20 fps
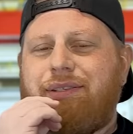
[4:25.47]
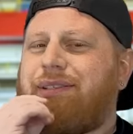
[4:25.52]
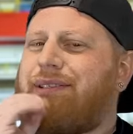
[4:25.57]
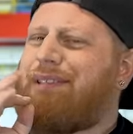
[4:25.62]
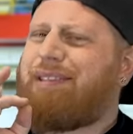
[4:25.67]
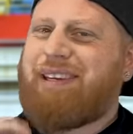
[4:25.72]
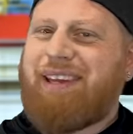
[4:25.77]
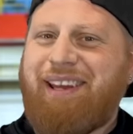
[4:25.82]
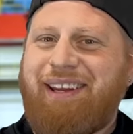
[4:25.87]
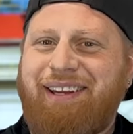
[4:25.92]

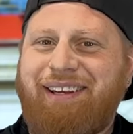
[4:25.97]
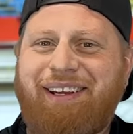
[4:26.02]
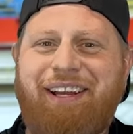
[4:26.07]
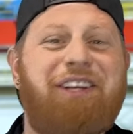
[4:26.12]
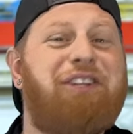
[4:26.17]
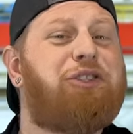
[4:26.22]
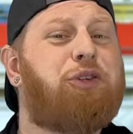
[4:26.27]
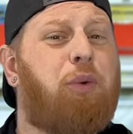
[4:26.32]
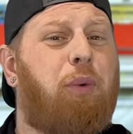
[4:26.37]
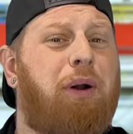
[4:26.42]
See,
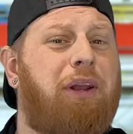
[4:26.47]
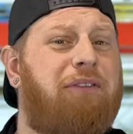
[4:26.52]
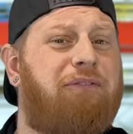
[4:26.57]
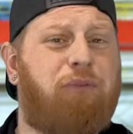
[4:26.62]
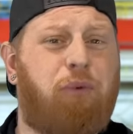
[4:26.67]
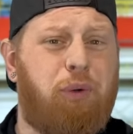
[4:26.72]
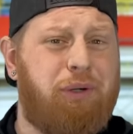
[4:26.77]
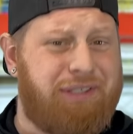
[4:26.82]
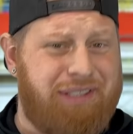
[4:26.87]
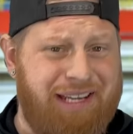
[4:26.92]
in
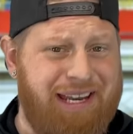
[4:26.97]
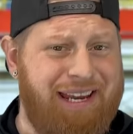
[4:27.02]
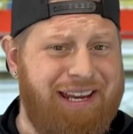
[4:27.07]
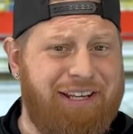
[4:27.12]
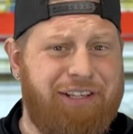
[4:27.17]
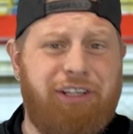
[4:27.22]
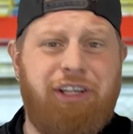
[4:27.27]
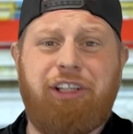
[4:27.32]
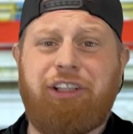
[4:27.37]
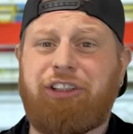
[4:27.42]

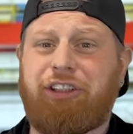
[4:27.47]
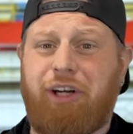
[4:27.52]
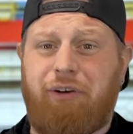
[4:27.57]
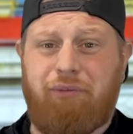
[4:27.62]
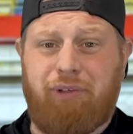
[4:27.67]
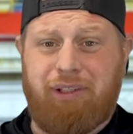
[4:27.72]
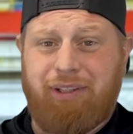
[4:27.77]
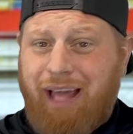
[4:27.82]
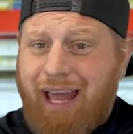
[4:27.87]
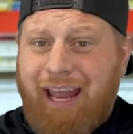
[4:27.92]
2014,
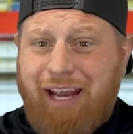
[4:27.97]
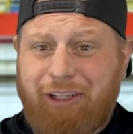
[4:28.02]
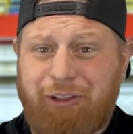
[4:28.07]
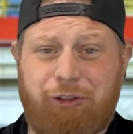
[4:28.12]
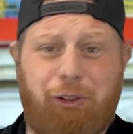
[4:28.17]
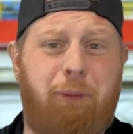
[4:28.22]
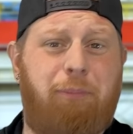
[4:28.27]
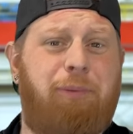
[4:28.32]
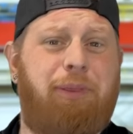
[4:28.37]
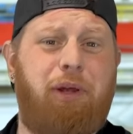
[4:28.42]
Chevrolet
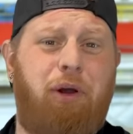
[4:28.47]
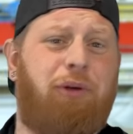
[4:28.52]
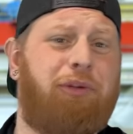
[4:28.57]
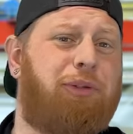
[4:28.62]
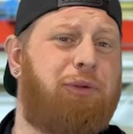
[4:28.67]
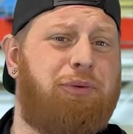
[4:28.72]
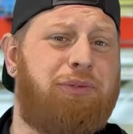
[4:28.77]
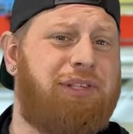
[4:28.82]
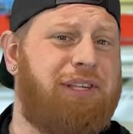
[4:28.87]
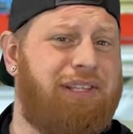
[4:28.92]
dropped the
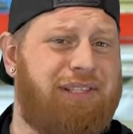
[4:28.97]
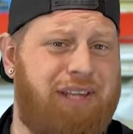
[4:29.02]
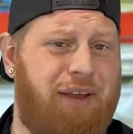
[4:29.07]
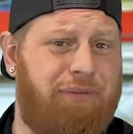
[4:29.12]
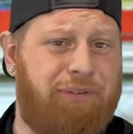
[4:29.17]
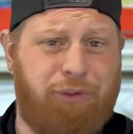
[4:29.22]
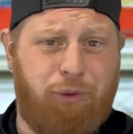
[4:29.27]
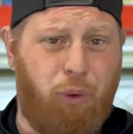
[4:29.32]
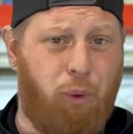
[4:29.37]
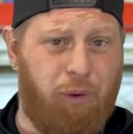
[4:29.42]
all-new
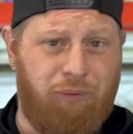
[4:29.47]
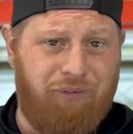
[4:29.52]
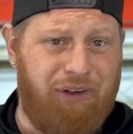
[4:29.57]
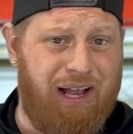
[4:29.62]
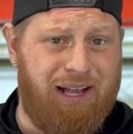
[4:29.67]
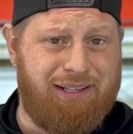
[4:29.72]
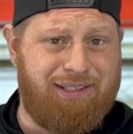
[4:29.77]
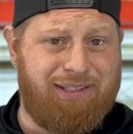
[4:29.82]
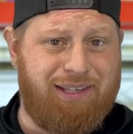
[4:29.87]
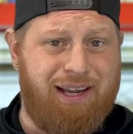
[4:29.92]
C7
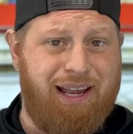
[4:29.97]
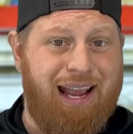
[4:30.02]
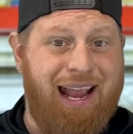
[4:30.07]
Corvette,